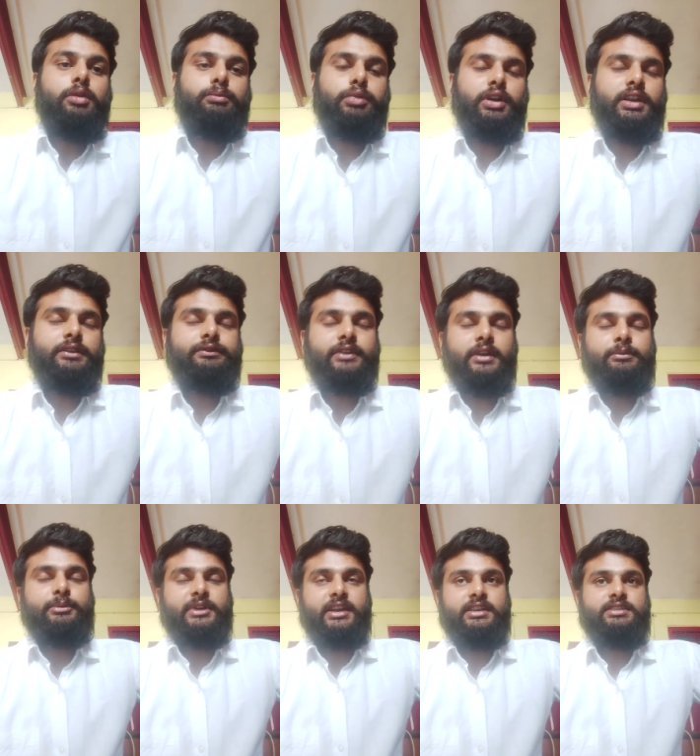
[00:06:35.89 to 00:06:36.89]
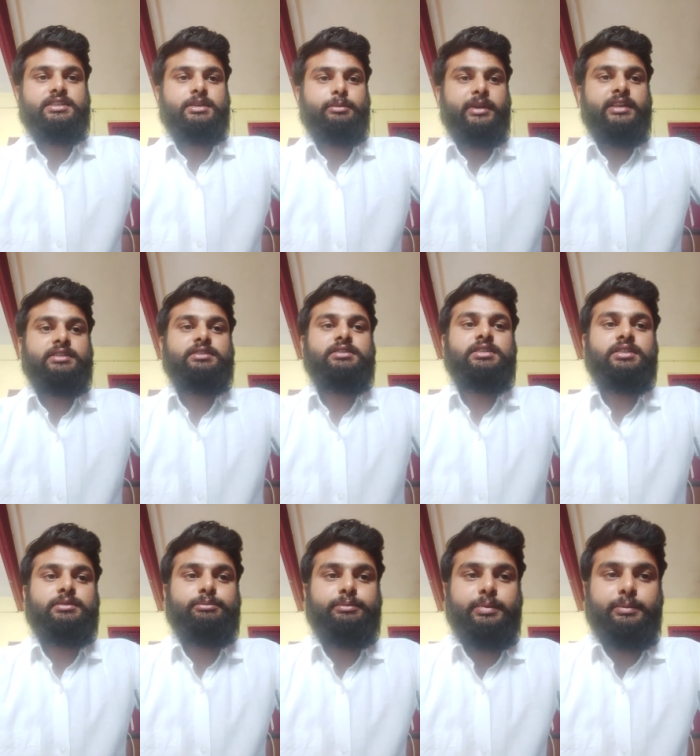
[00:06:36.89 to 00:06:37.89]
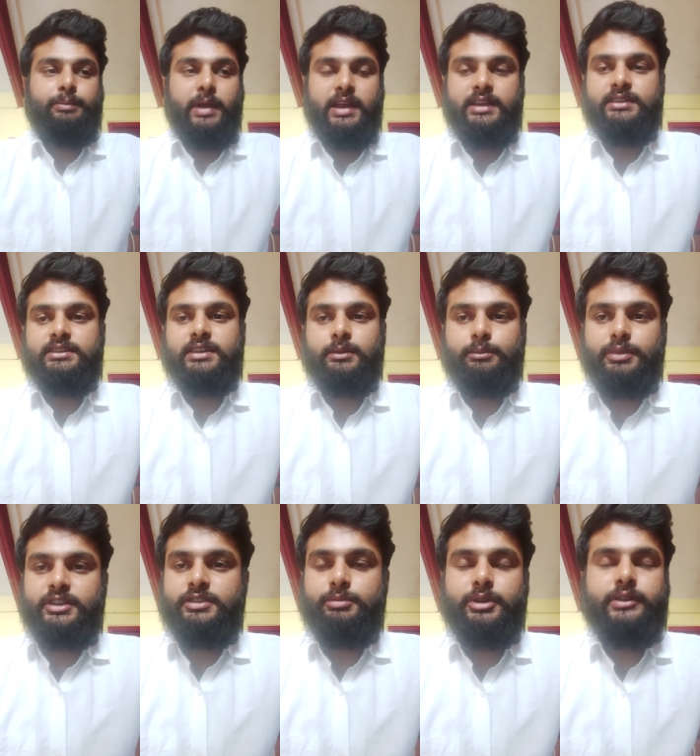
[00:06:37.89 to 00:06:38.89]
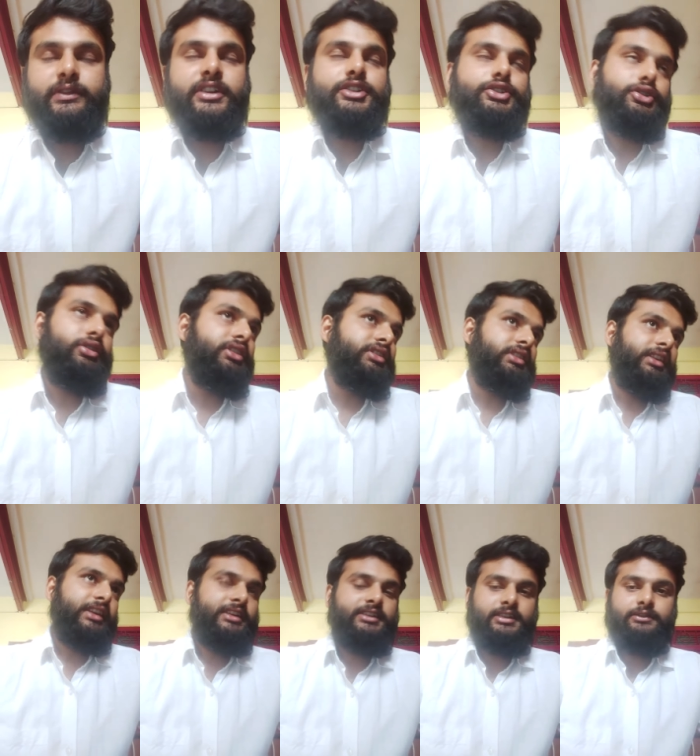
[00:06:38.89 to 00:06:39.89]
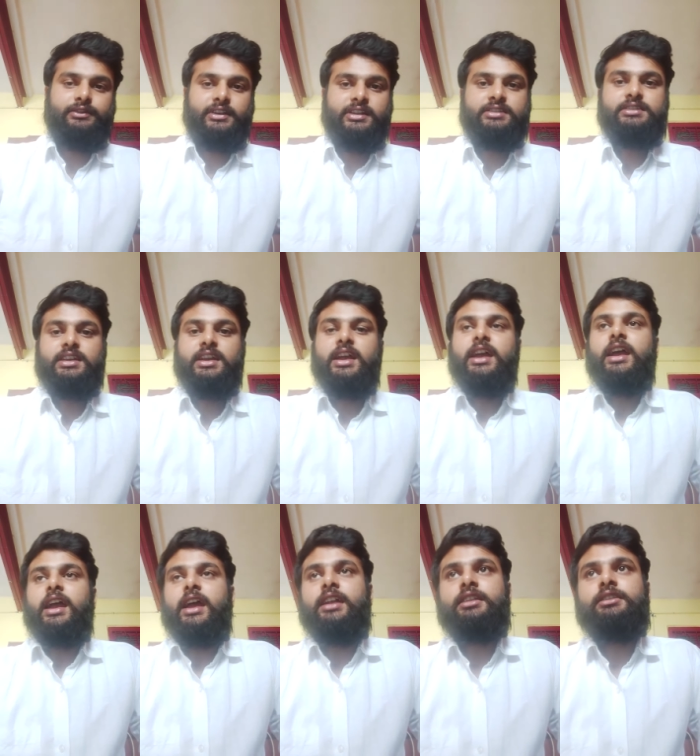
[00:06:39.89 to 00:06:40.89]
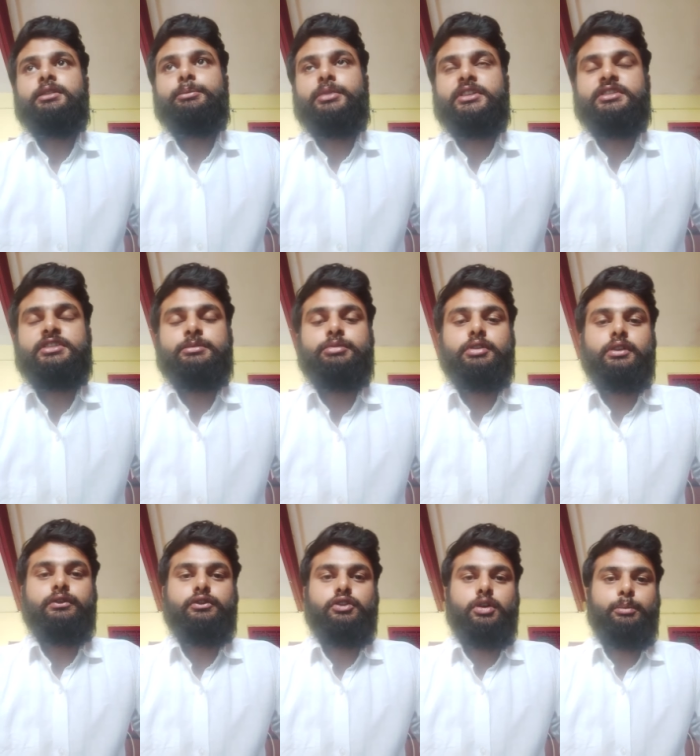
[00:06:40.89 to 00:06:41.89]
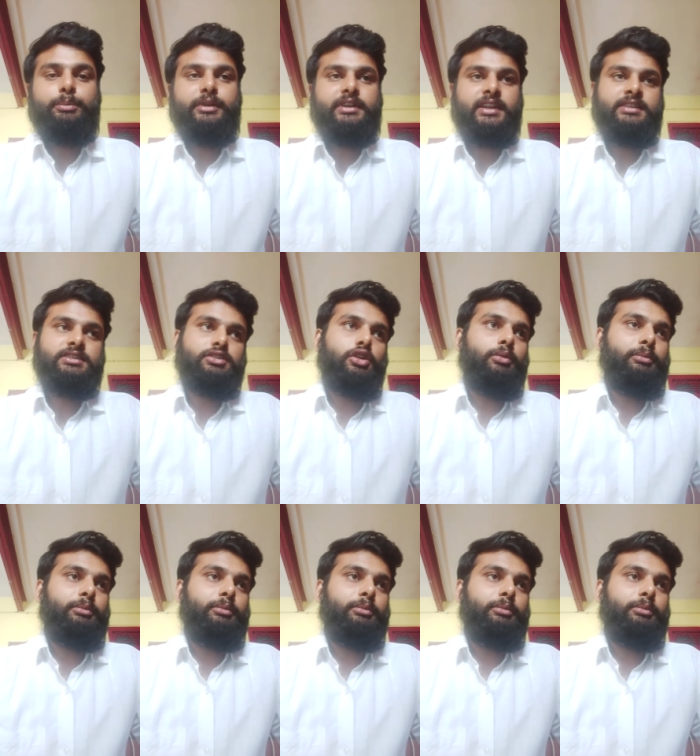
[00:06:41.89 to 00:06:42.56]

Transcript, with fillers: Polyfab case remains the balancing bridge between judicial interference and the principle of competence,